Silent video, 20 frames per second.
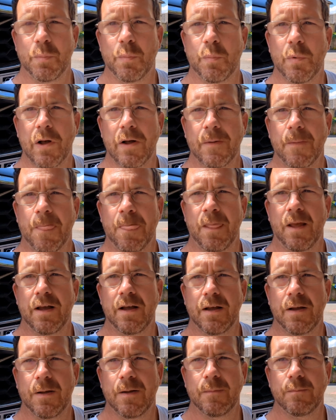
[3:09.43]
but
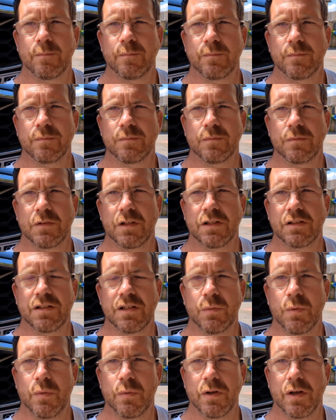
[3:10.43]

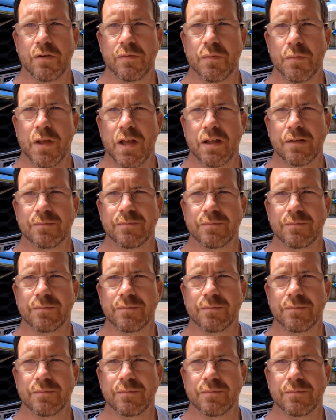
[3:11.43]
see where we go from there.